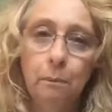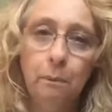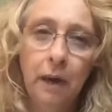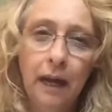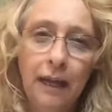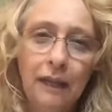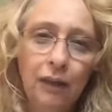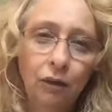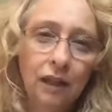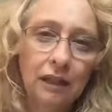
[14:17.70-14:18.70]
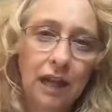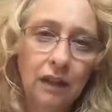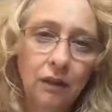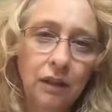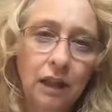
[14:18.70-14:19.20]
But you can take
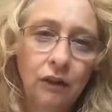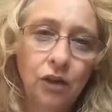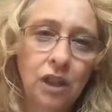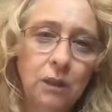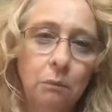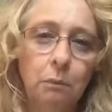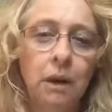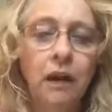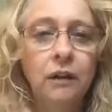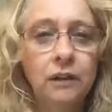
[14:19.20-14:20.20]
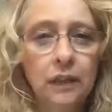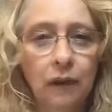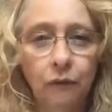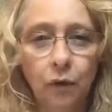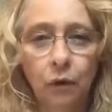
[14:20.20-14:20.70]
those energies, propel
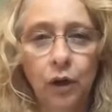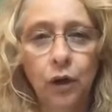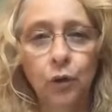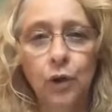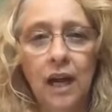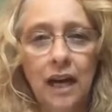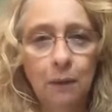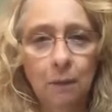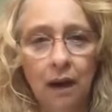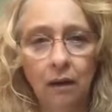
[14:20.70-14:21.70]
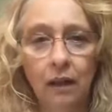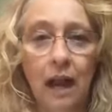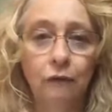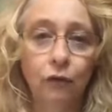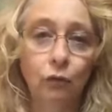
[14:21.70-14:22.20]
yourself forward, create a better
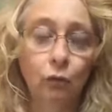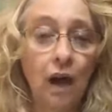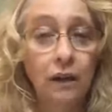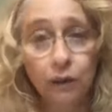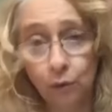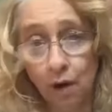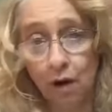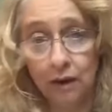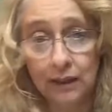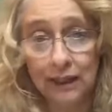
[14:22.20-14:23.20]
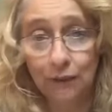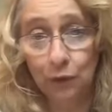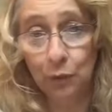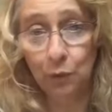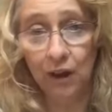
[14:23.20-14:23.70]
life, right the wrongs, if
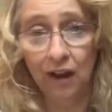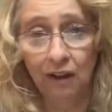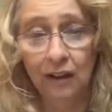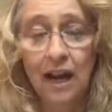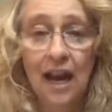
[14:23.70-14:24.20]
you will,